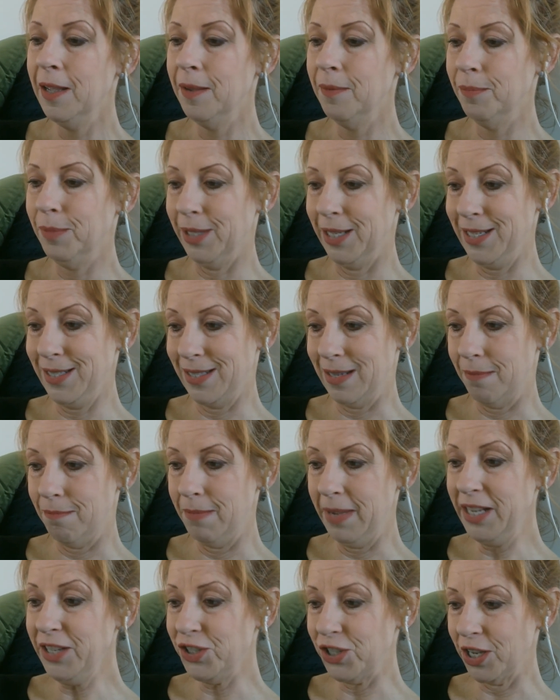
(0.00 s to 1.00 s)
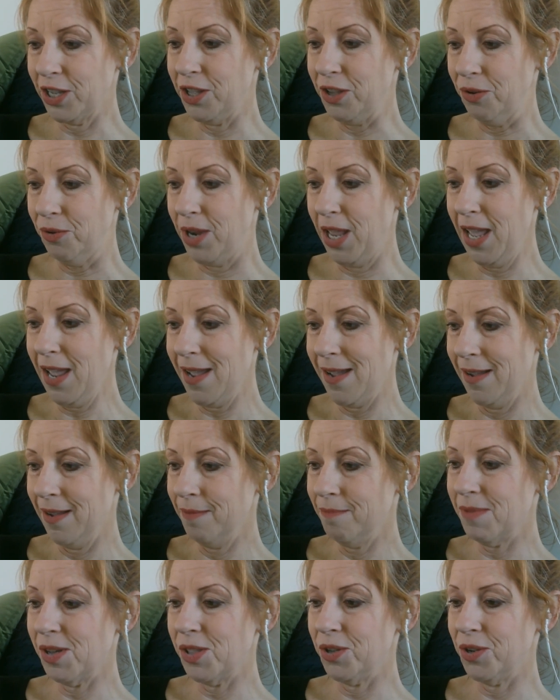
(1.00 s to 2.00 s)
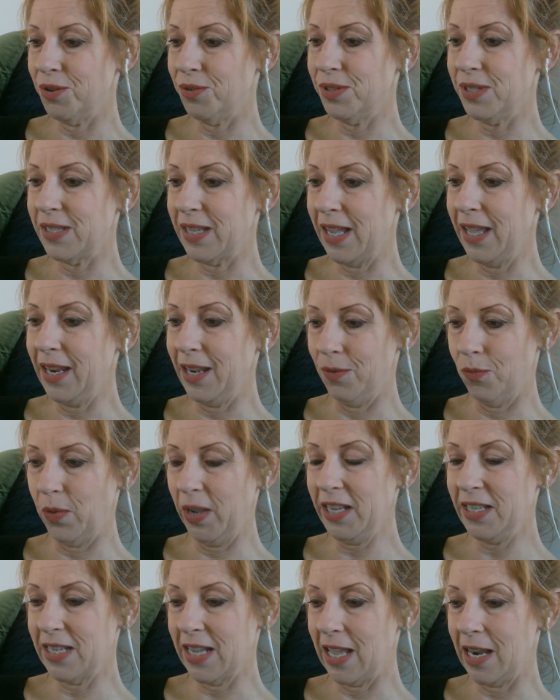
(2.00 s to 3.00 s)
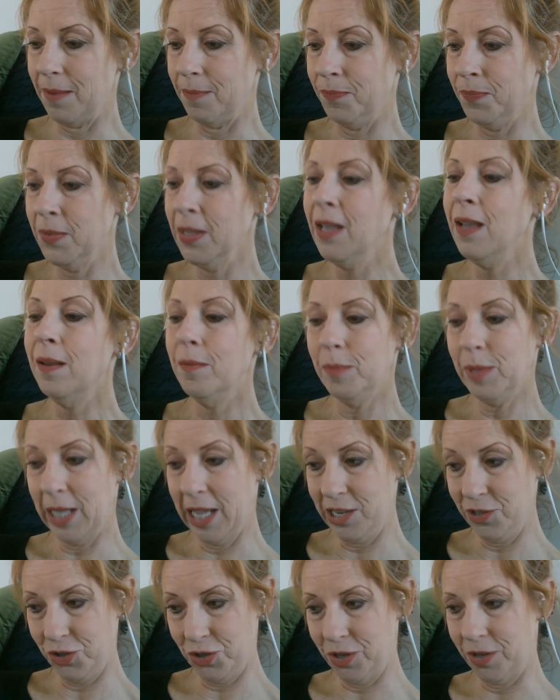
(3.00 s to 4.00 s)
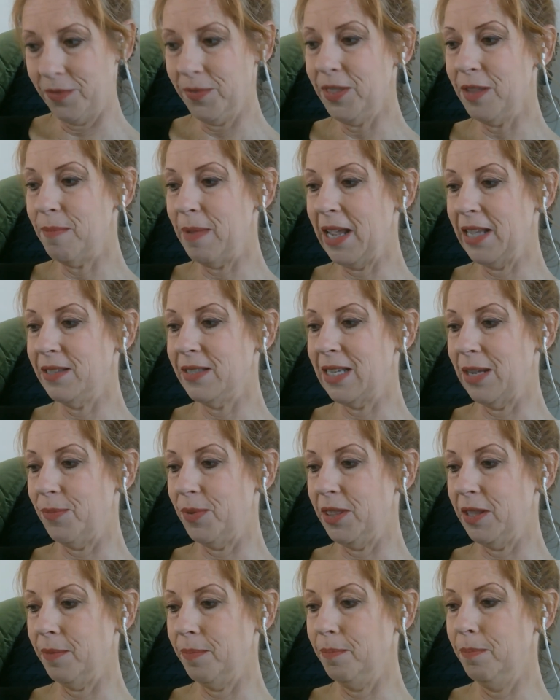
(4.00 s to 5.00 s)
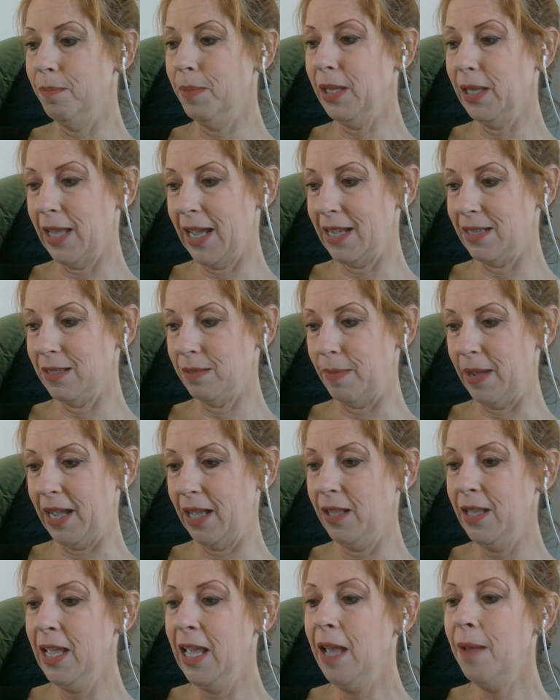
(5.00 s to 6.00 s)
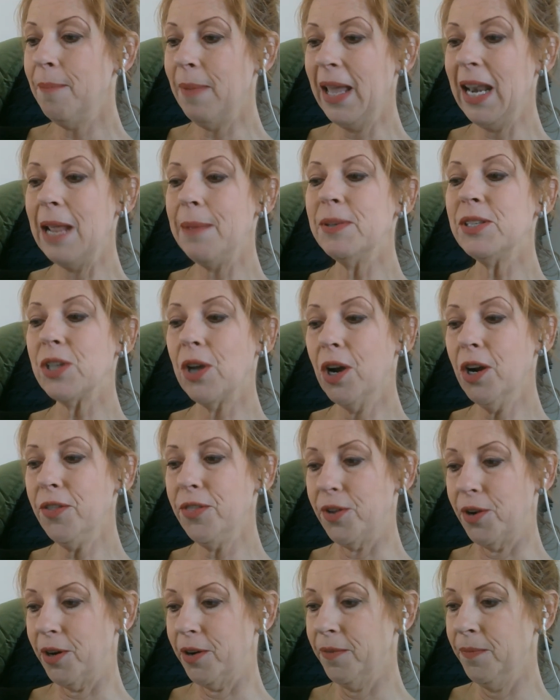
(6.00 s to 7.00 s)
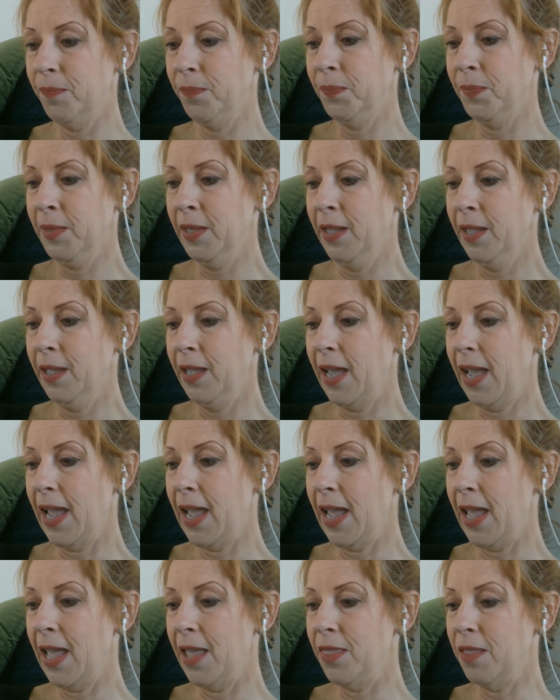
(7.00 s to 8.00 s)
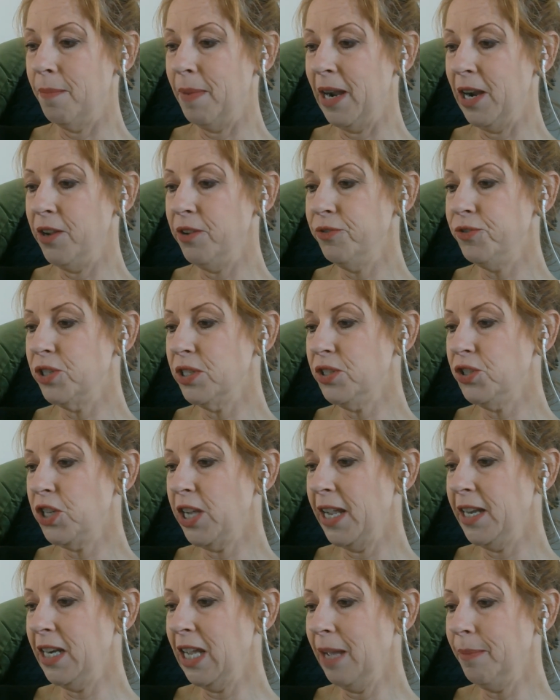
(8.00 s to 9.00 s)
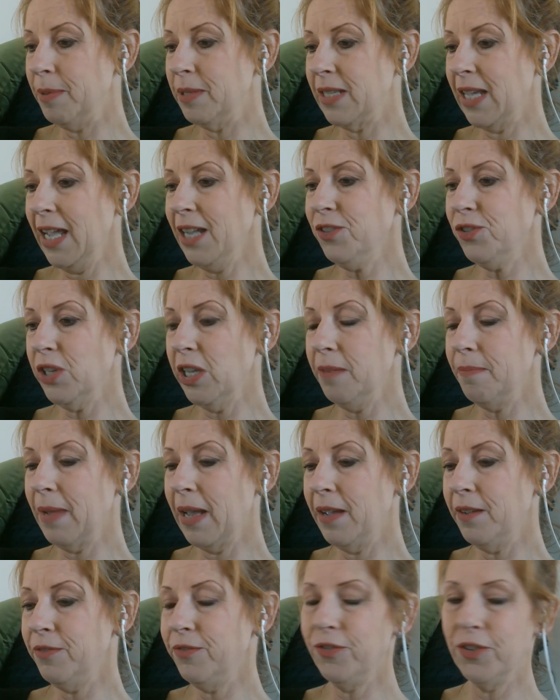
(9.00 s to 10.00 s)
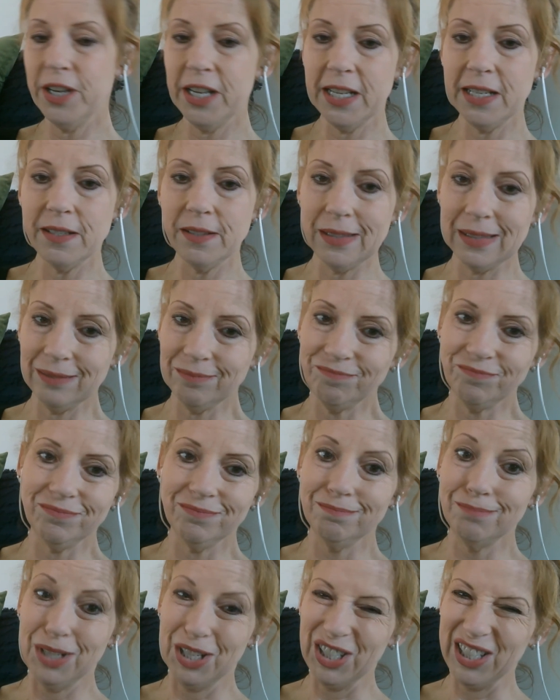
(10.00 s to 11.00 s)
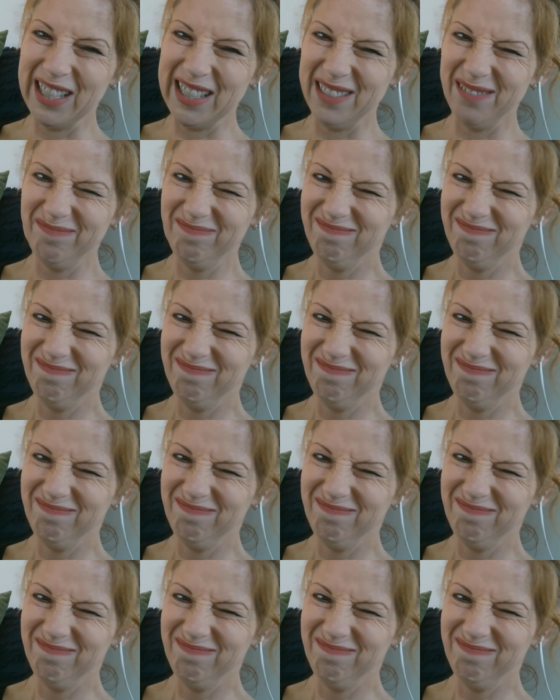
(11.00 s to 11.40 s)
Pleased to meet you, cutie, Mother Goose said and winked at him. Pleasure, the man said with a polite smile. My name is Arthur, and the bear you just chained up is actually my friend Merlin.